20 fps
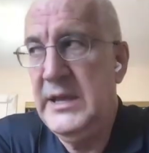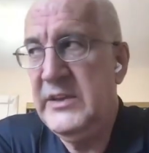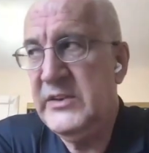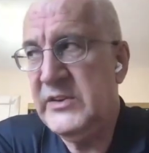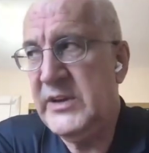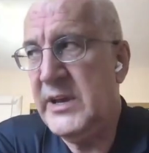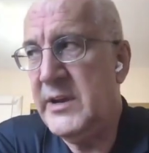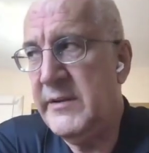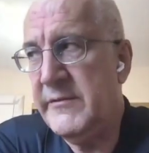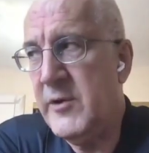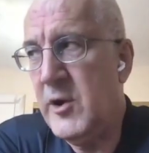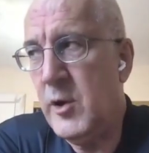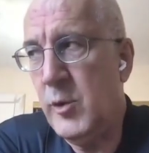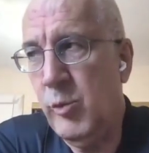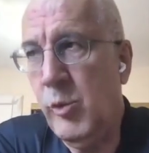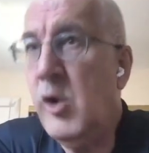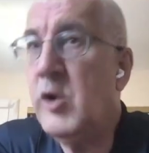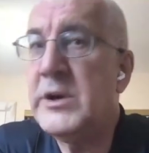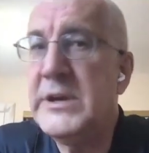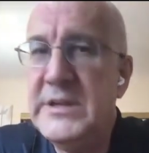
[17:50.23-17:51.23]
is kind of a
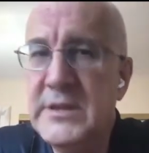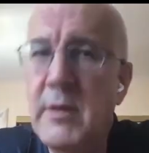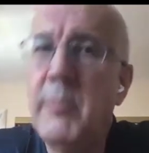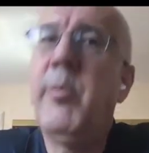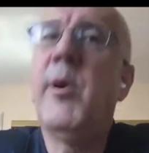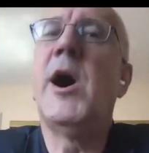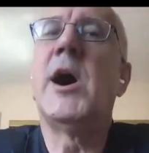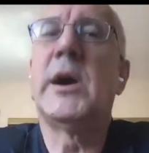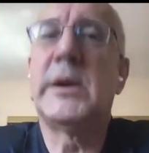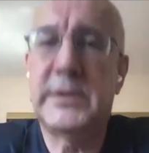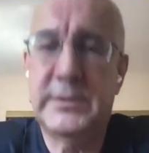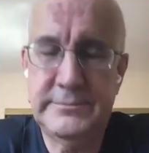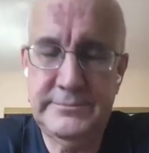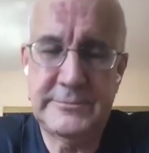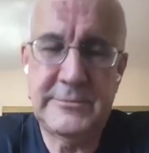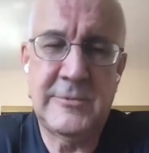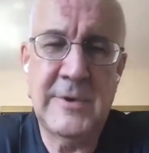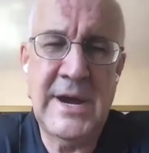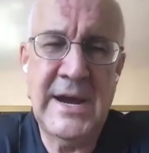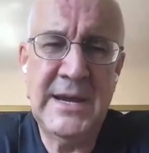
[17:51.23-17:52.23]
walk in the park,
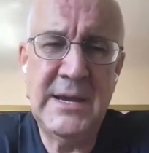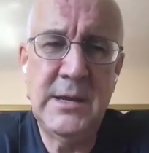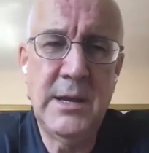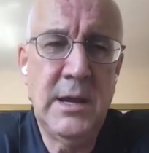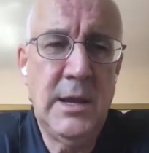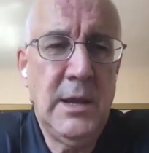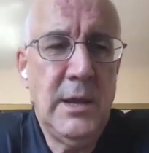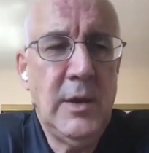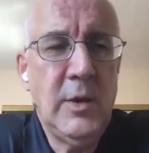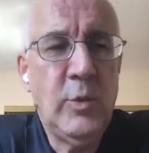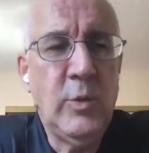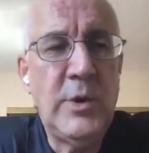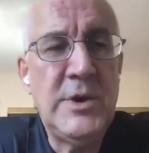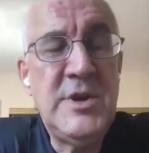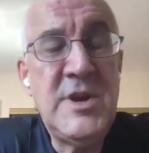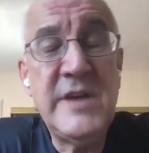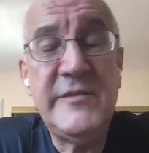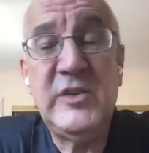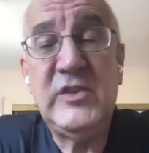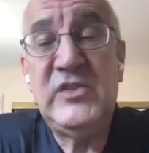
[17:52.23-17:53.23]
right?
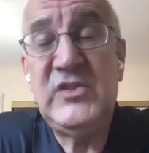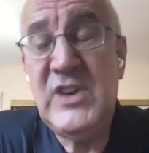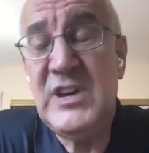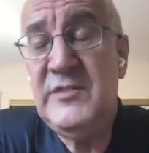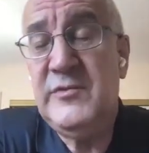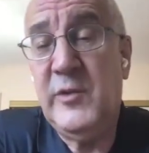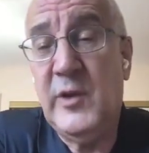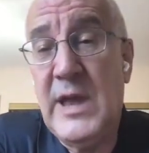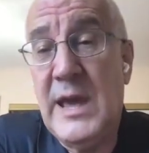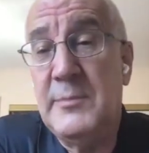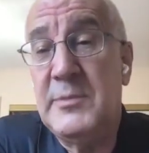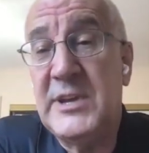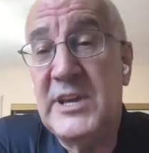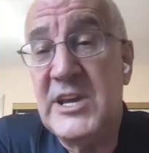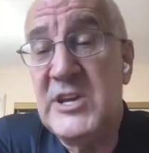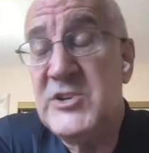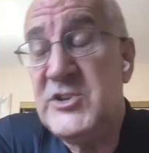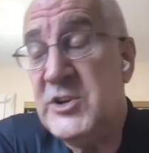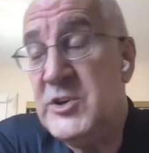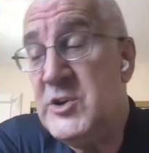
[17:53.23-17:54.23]
When you have a stateful
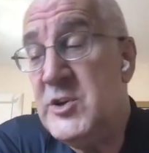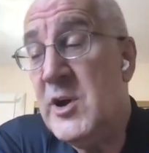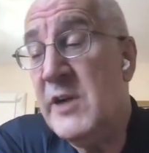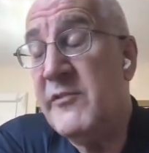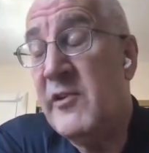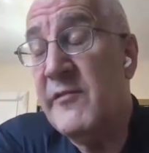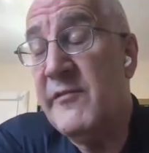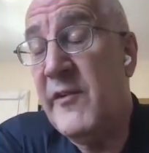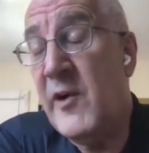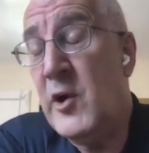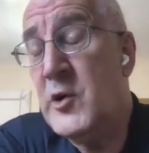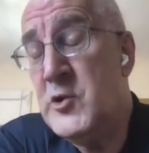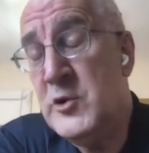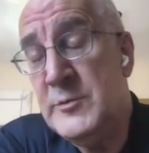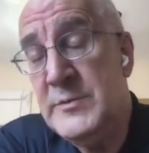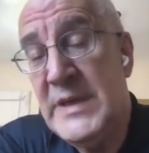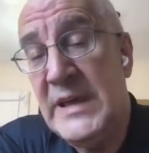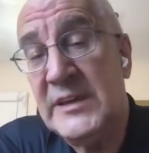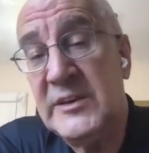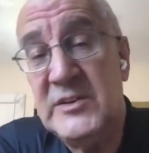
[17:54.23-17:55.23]
application, you have a
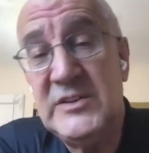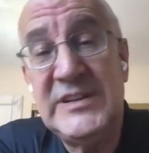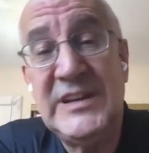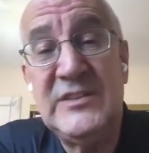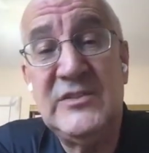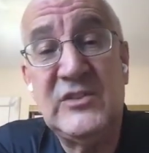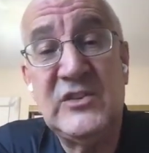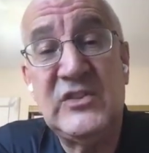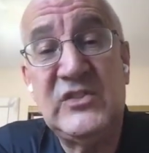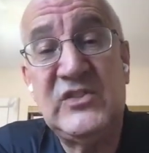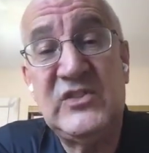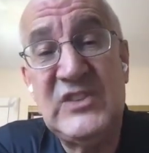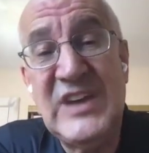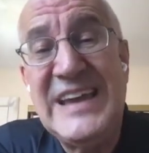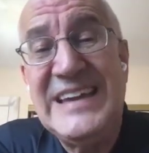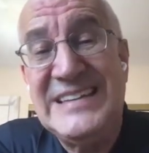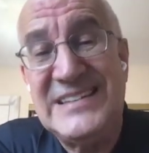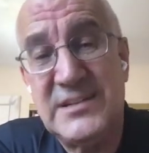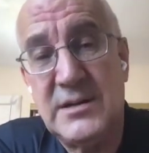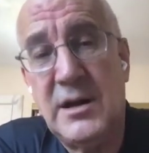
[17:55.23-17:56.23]
volume that contains the
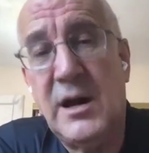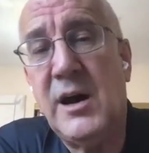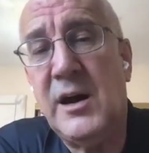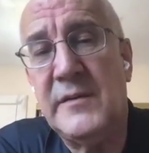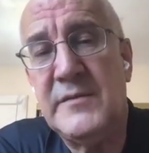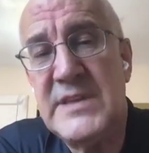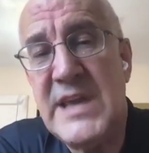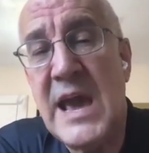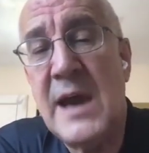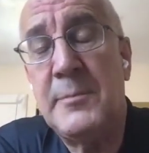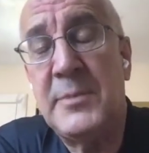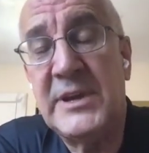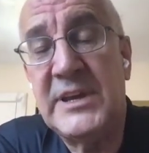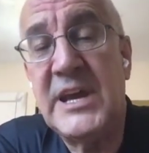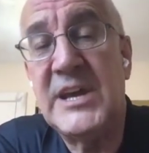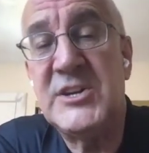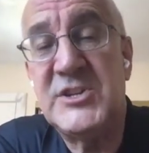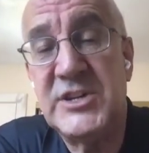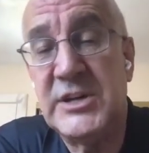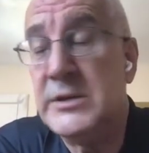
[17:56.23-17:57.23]
state of the
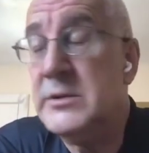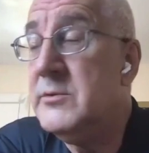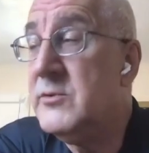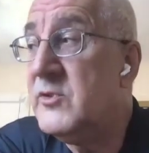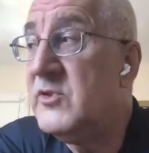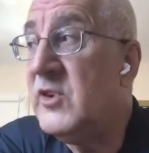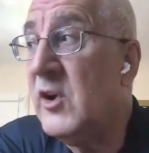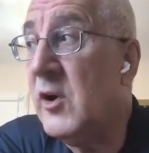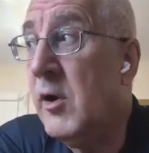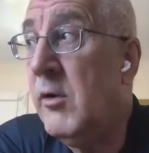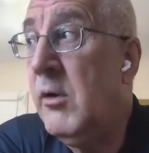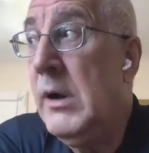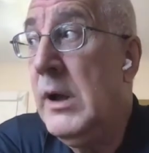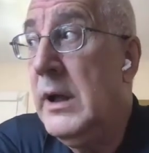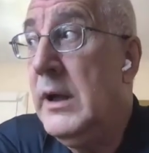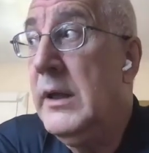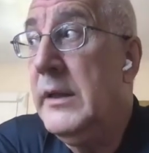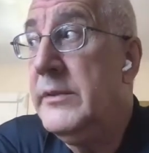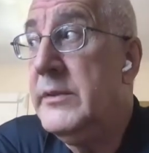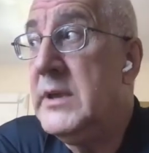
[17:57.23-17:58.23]
application. So
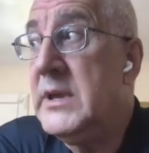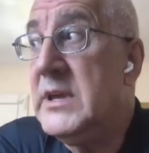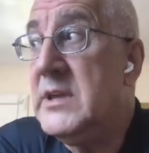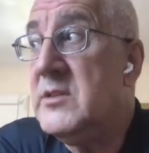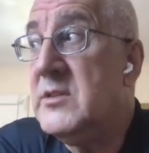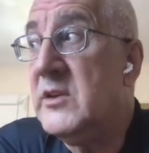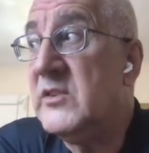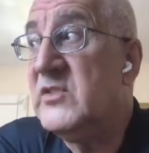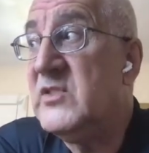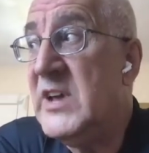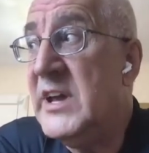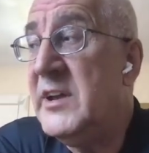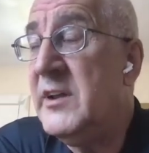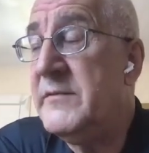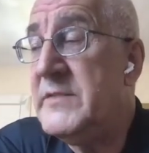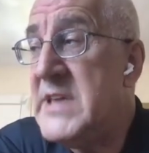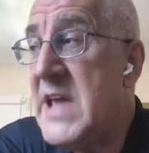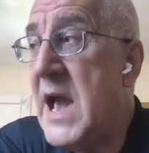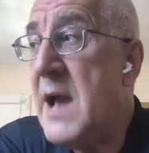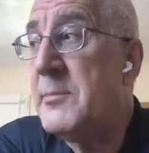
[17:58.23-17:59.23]
the state
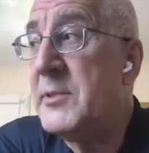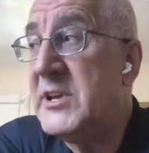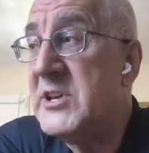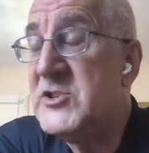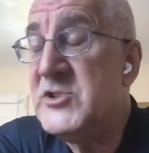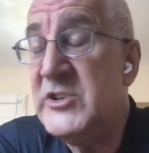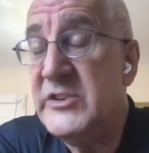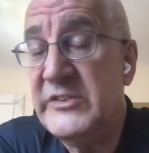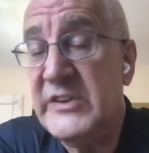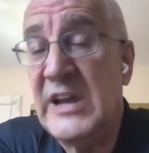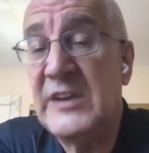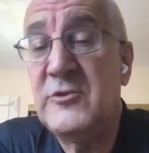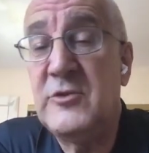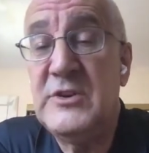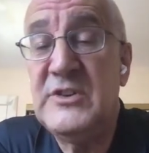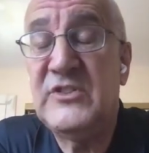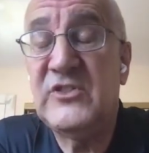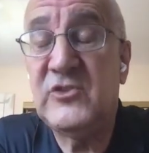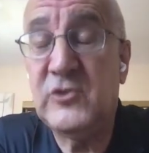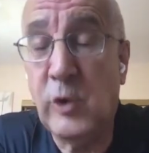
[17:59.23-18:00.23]
of the application is
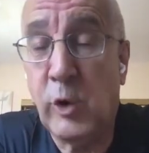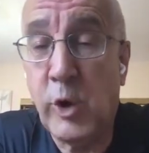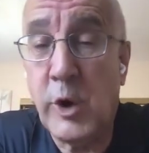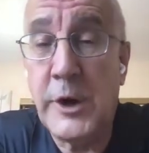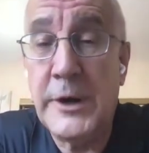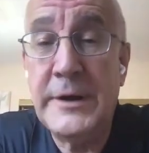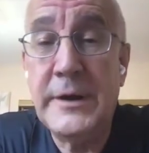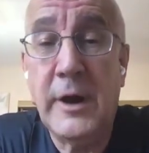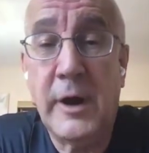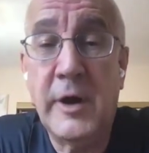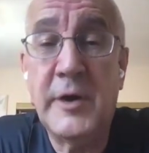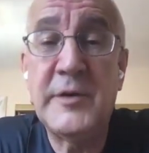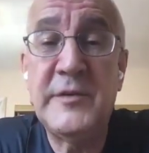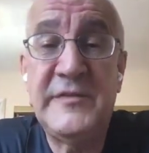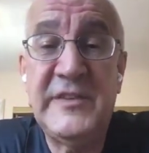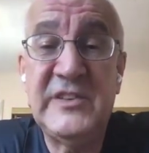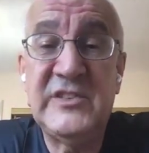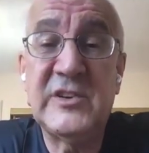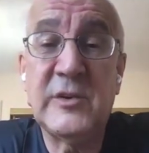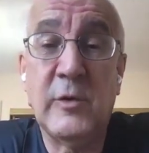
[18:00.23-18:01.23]
actually stored on a
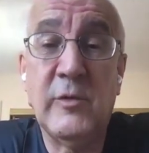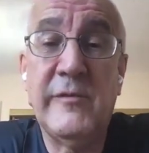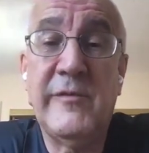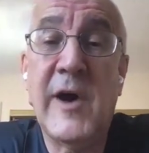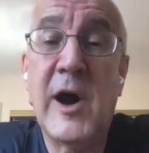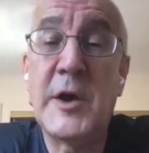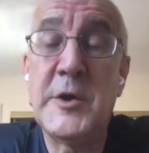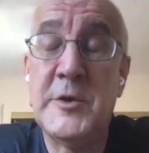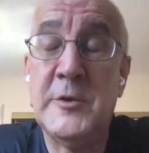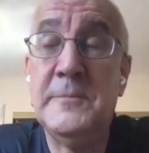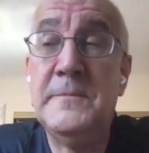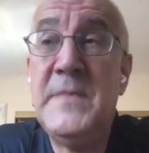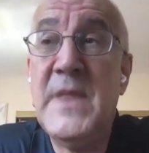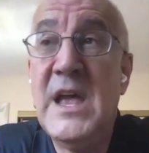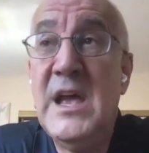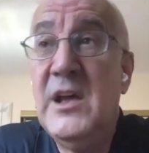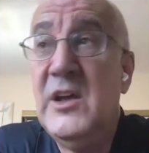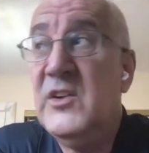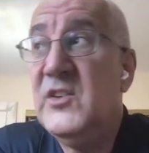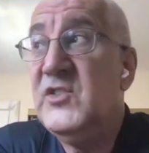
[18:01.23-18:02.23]
physical volume.
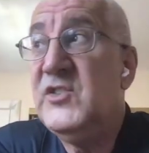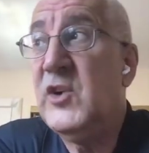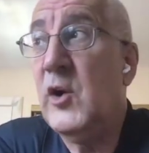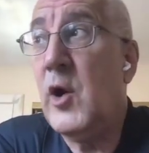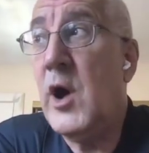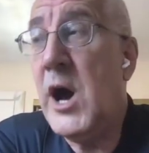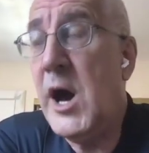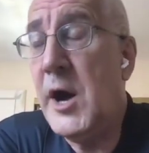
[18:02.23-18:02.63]
So